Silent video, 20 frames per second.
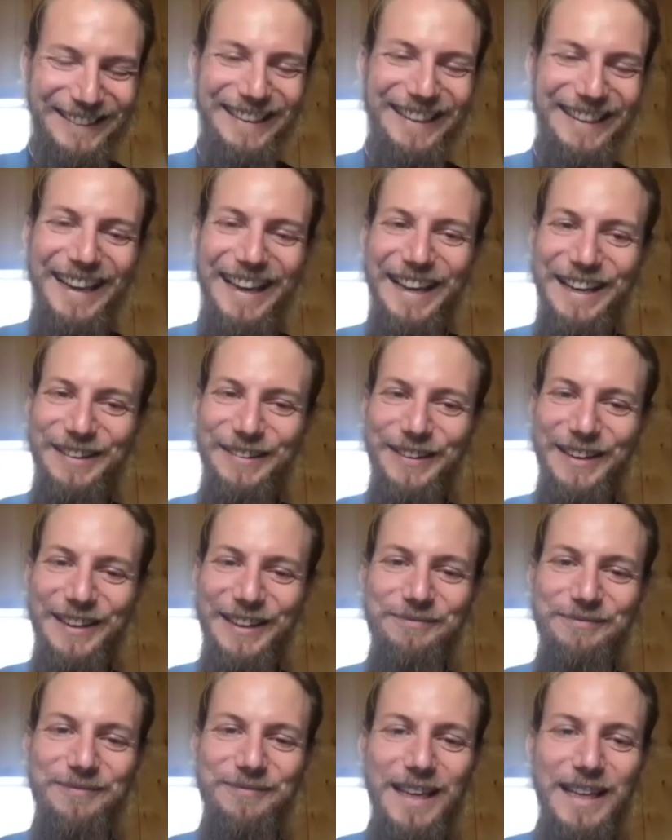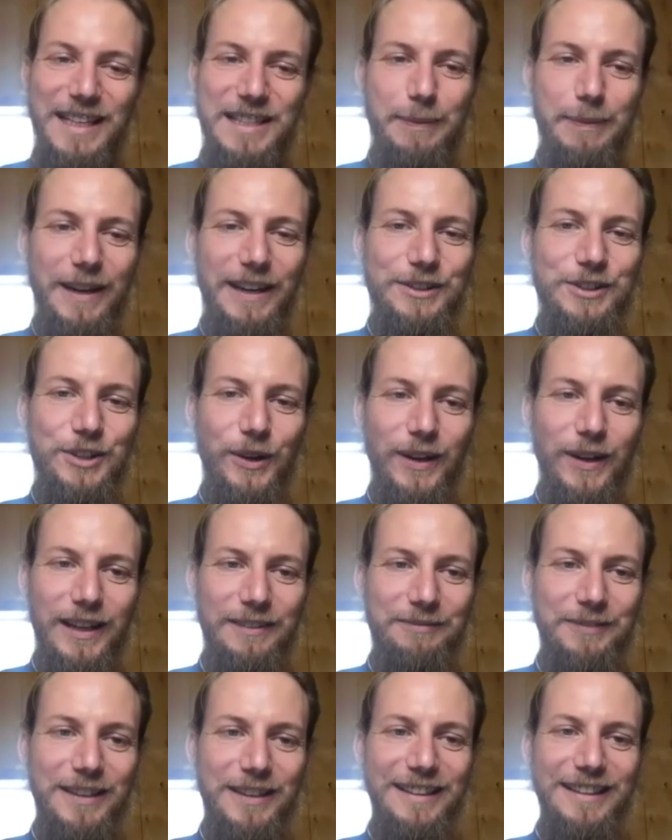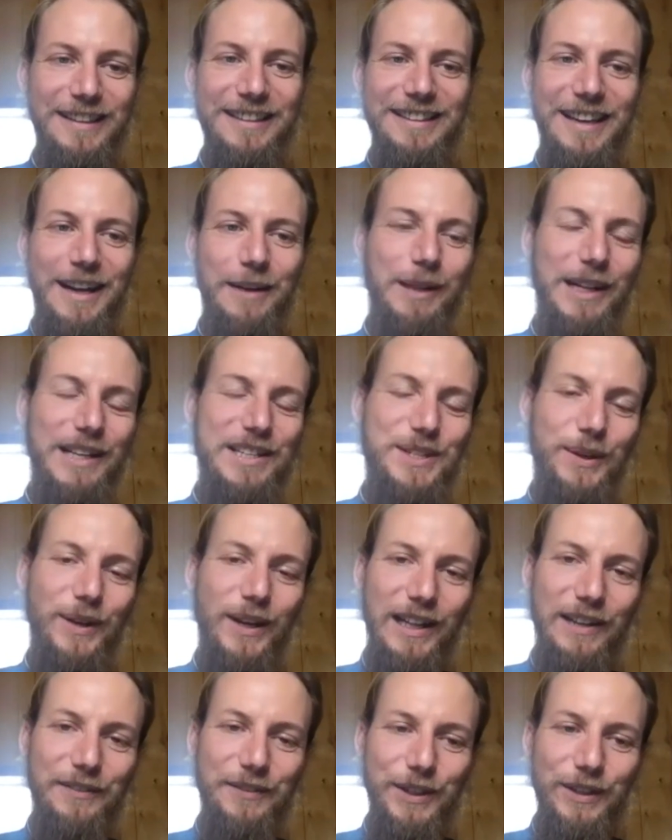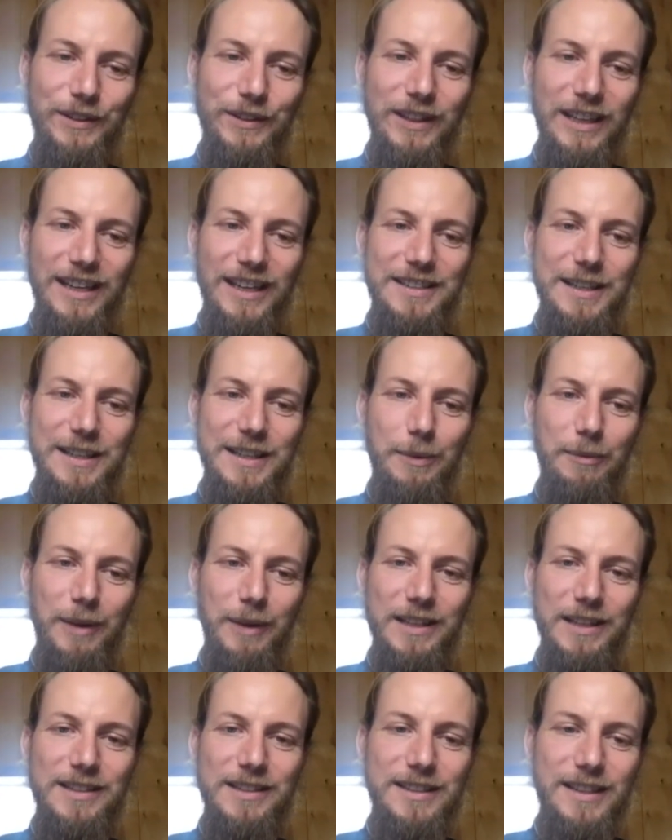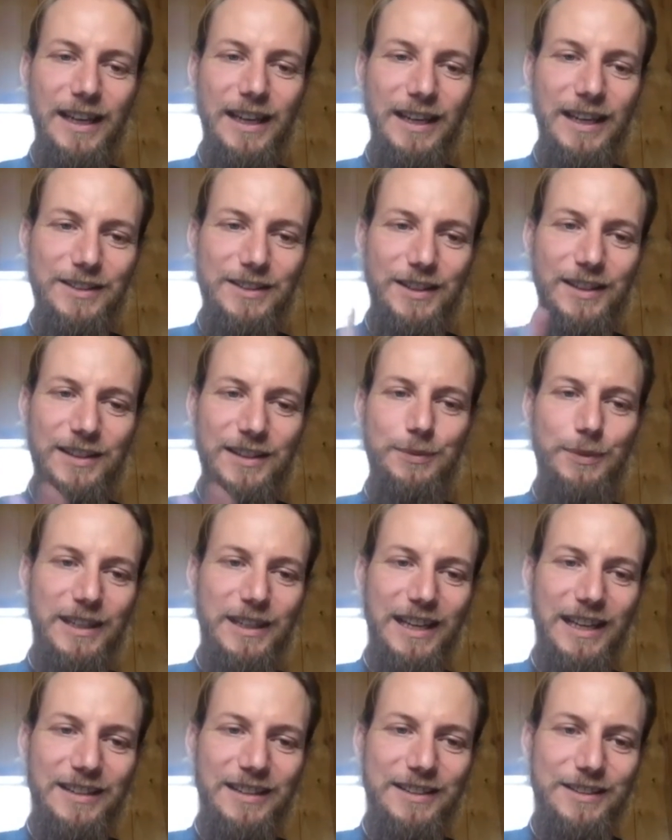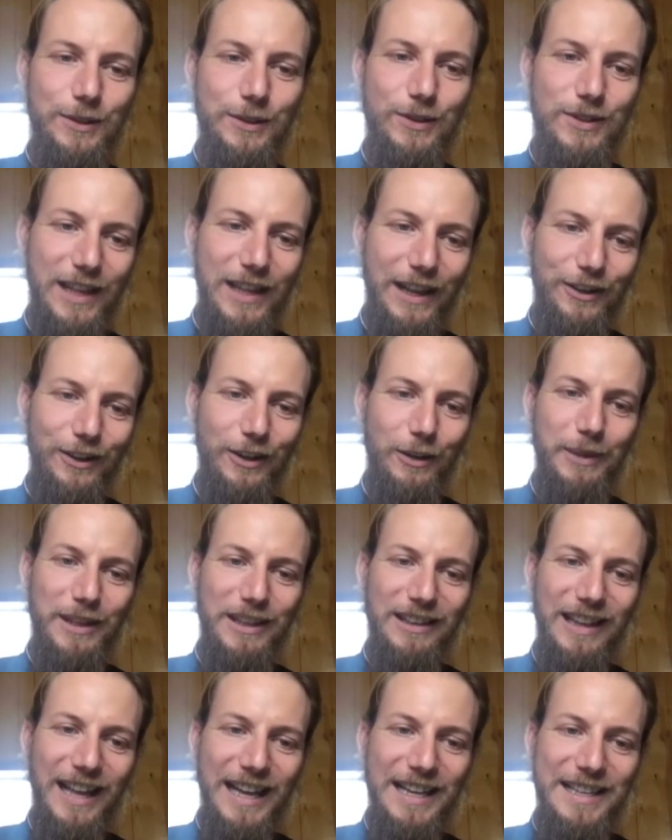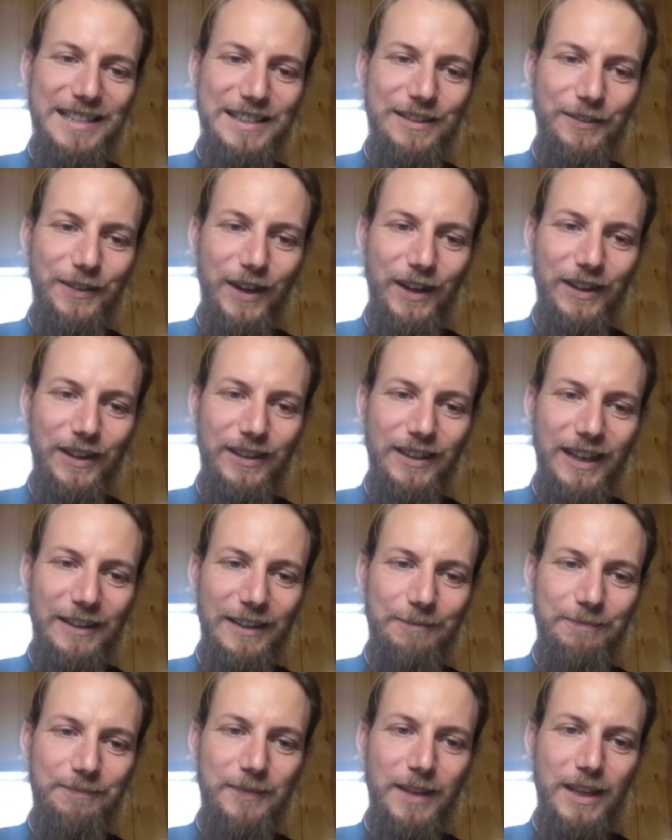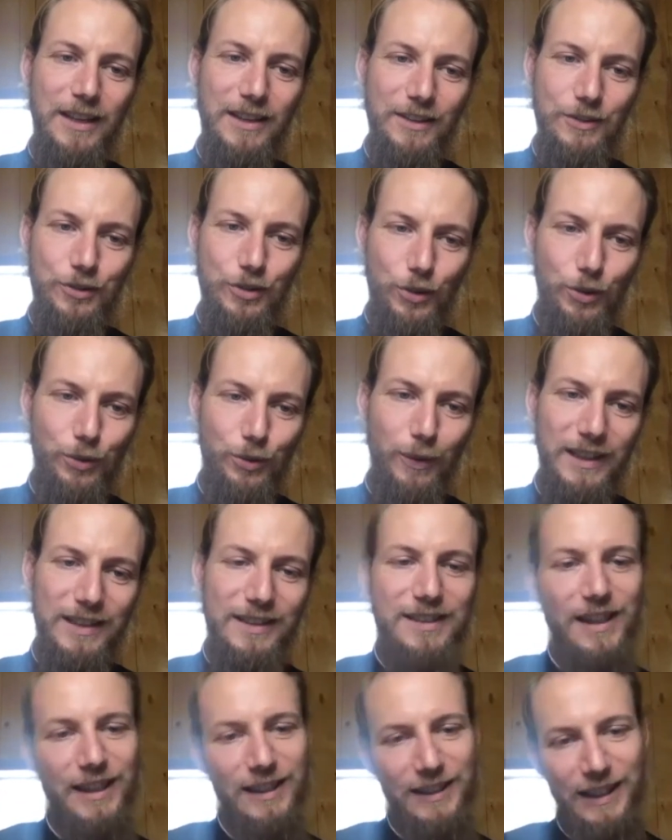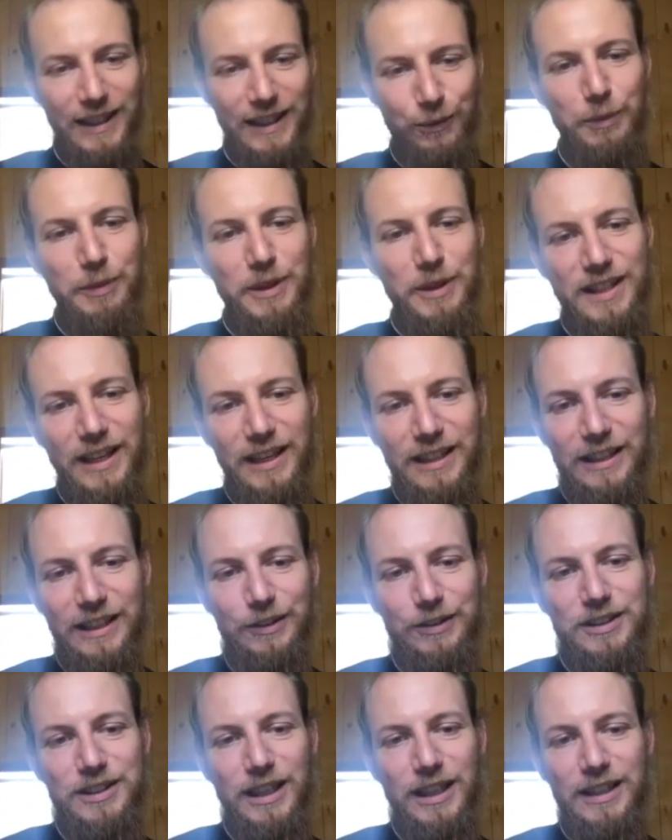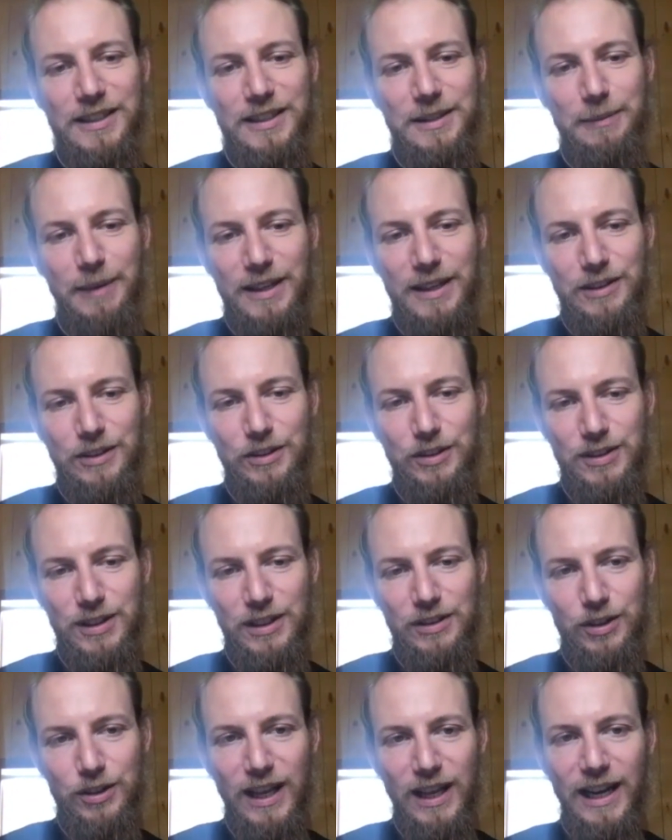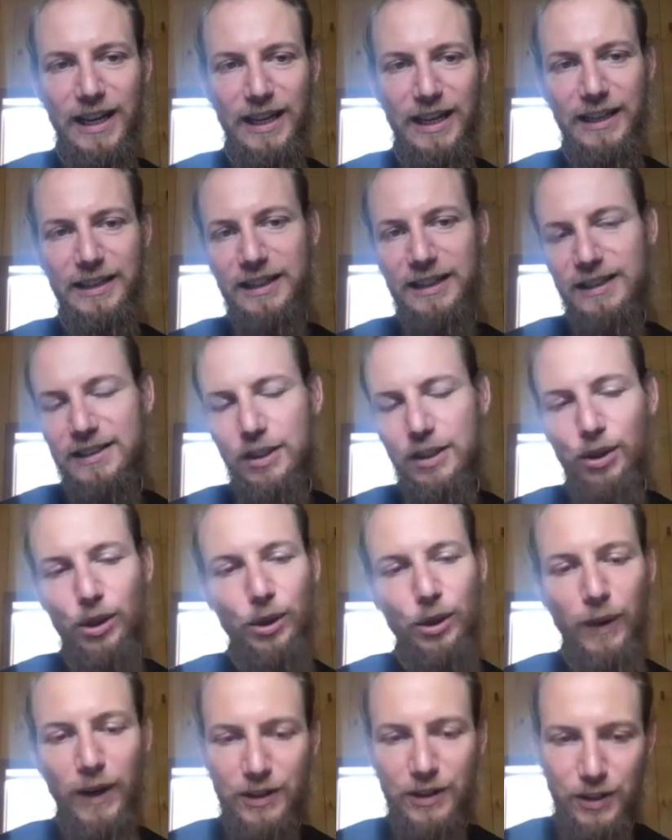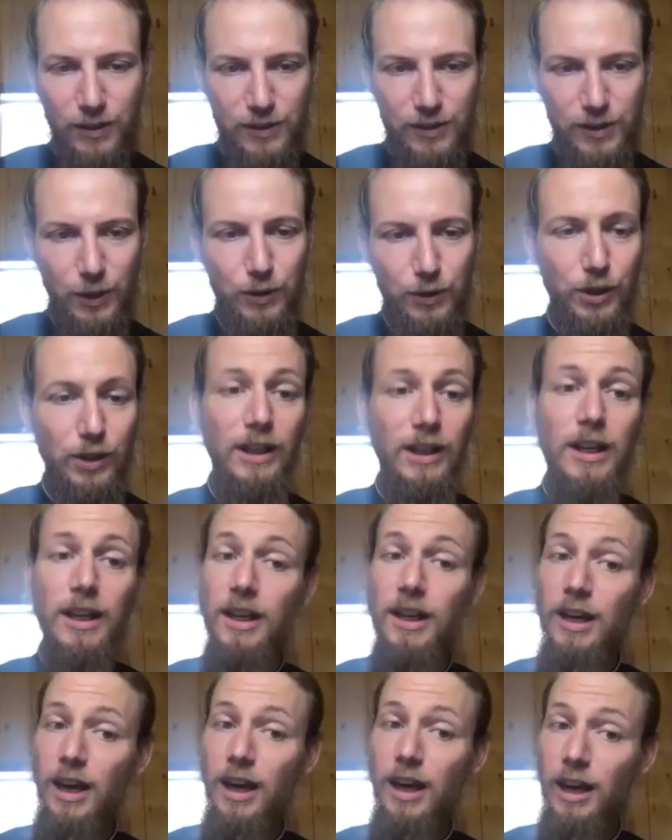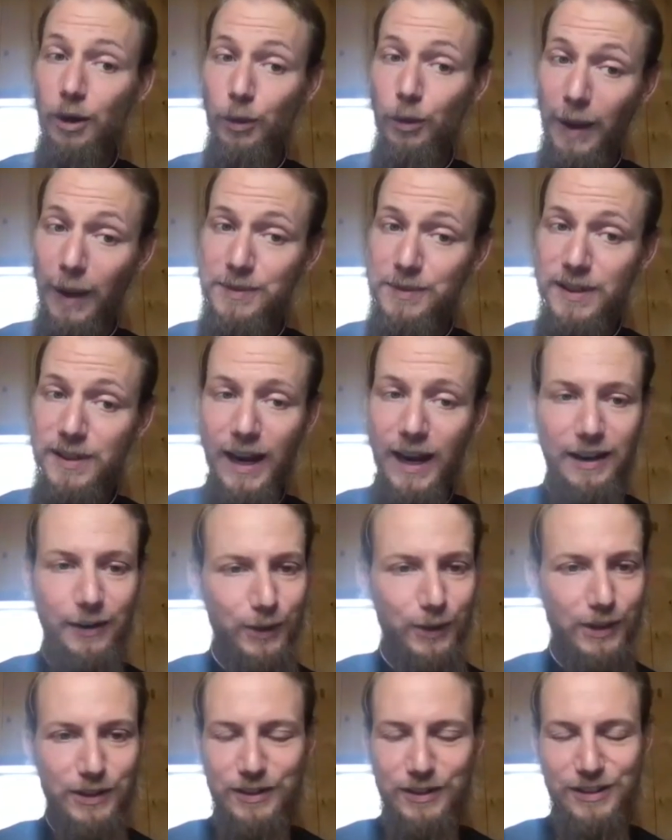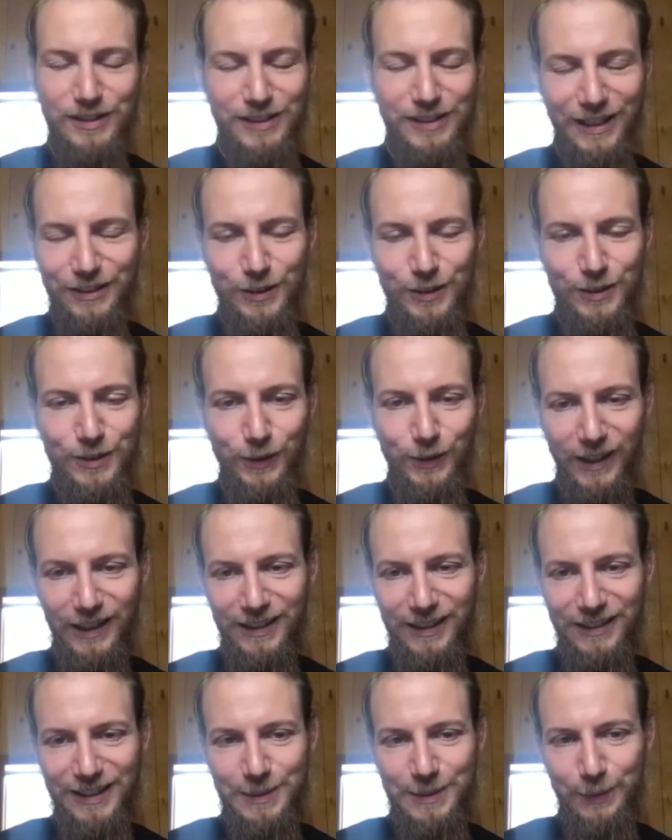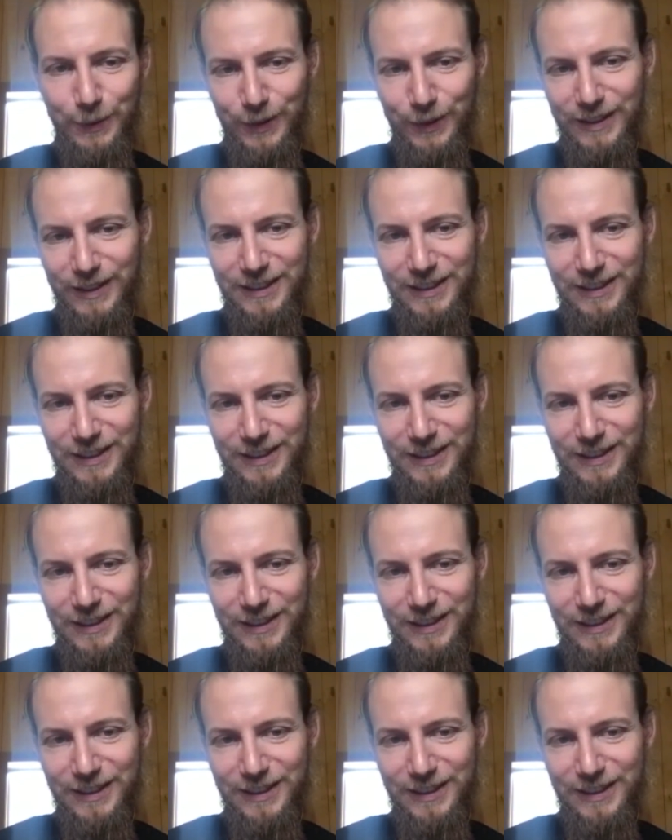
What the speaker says: Anyway, it's been a joy. God bless you all. Have a good summer months. So this weekend's newsletter will be the last of our June ones, and then we'll be sending out some messages in July. And continue to watch our social, our website, which is just great at this point,